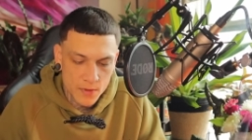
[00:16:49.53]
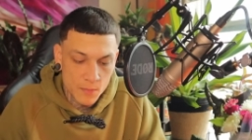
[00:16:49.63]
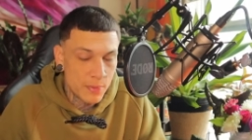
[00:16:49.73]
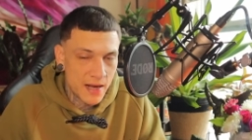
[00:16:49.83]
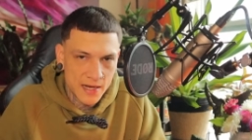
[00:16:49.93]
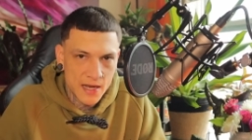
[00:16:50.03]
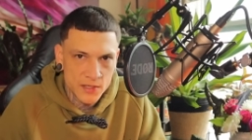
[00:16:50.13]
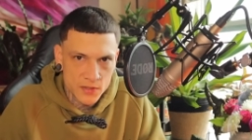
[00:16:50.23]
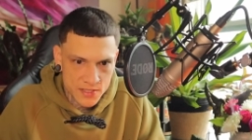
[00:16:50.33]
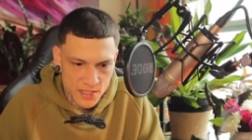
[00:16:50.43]
betting on
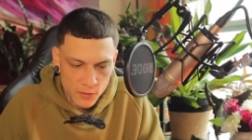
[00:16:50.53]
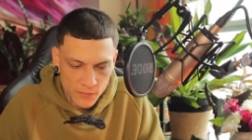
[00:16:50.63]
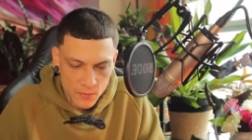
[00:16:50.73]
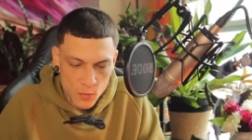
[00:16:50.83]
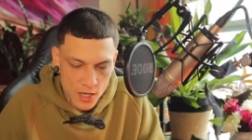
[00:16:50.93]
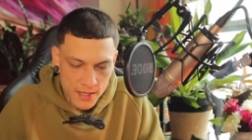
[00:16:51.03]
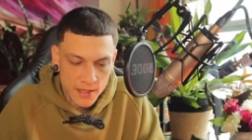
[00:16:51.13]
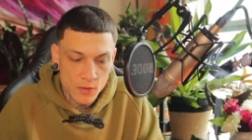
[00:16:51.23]
yourself and walking